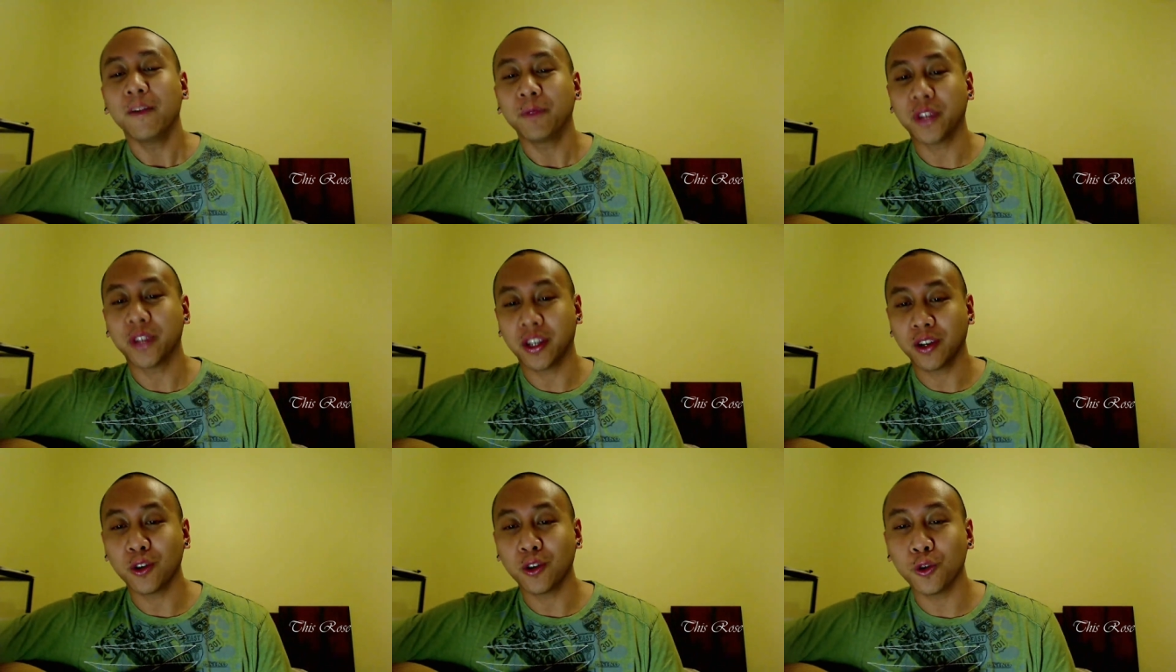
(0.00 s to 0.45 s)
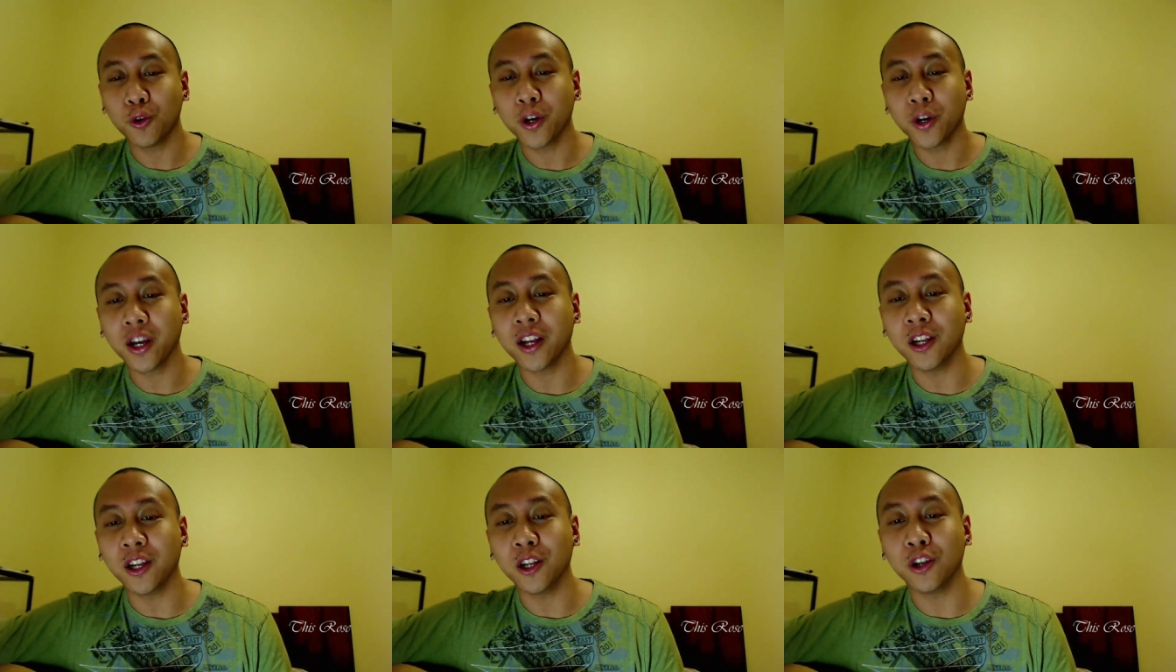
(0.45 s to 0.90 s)

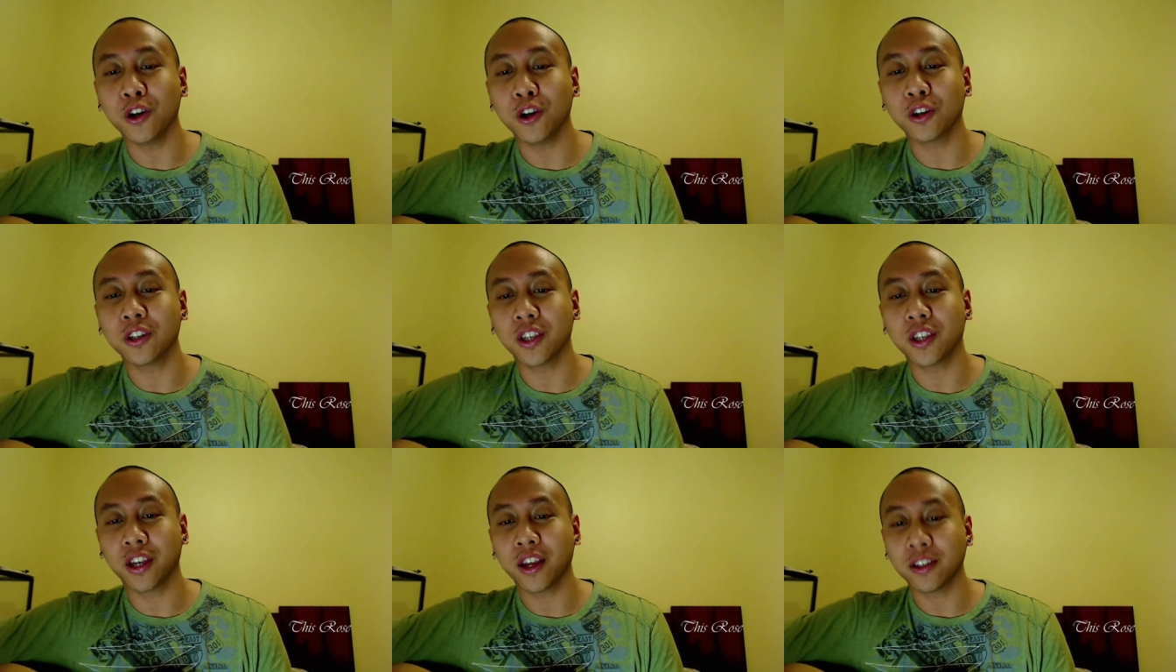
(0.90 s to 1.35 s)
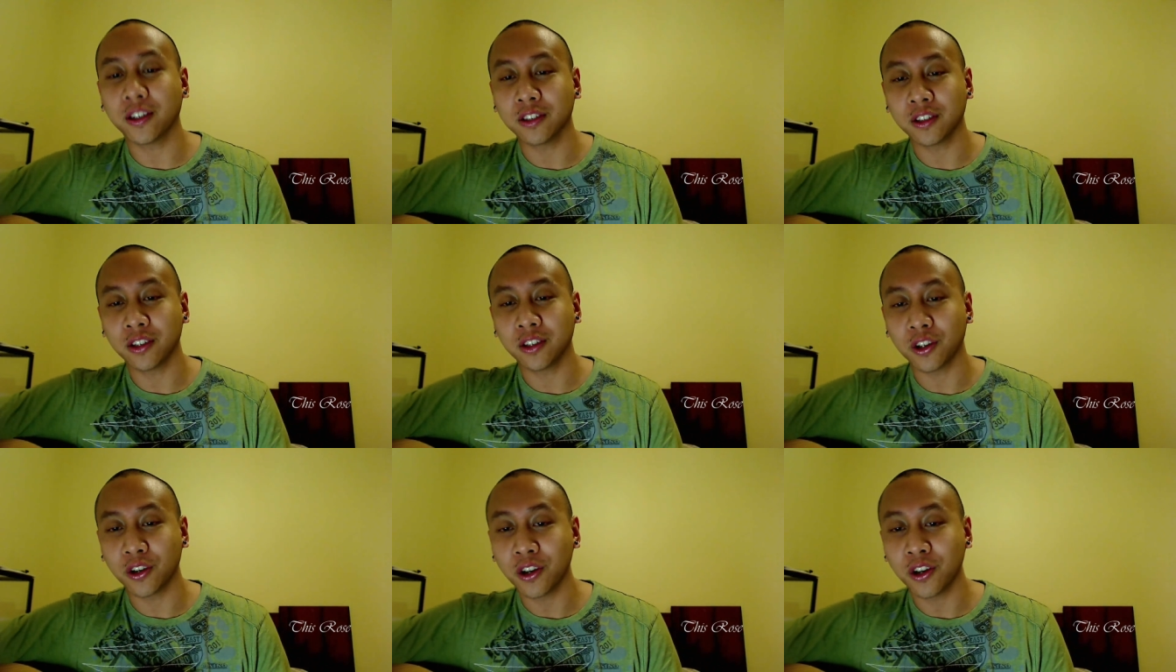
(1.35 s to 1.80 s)
Midway look in
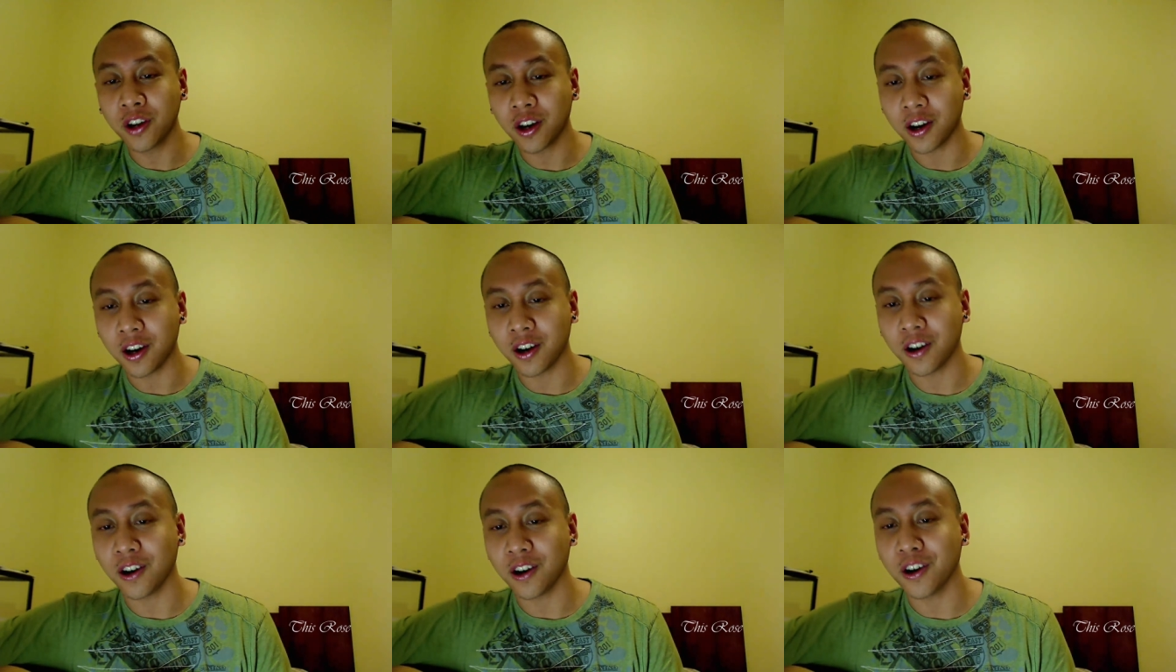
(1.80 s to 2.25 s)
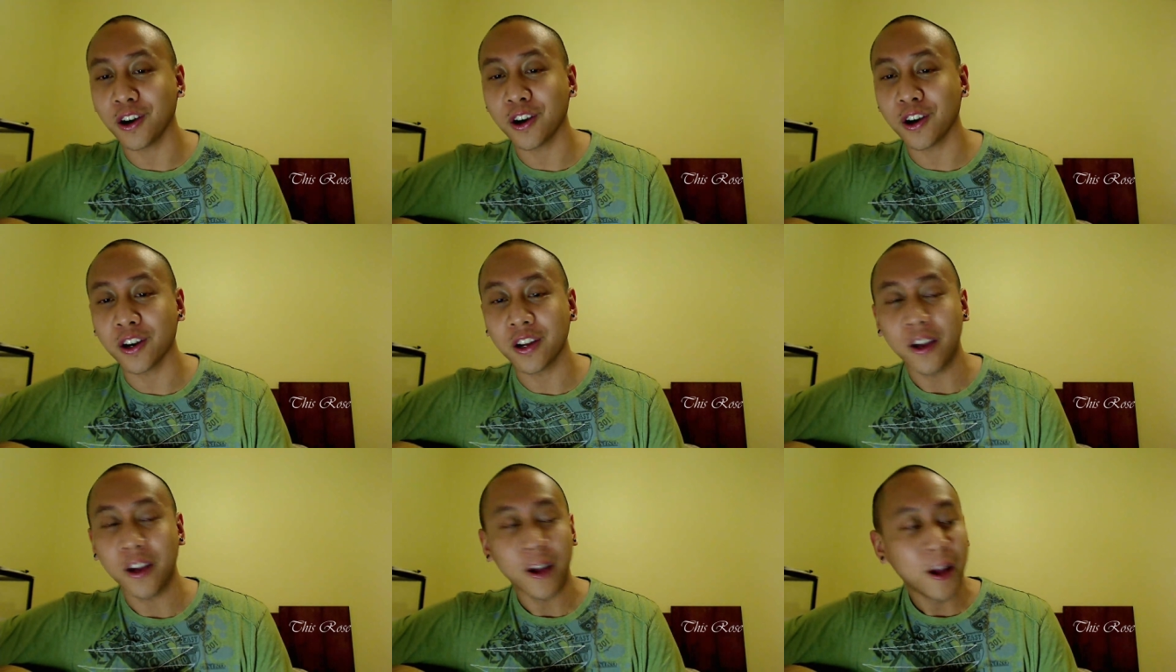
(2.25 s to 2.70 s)
her heart,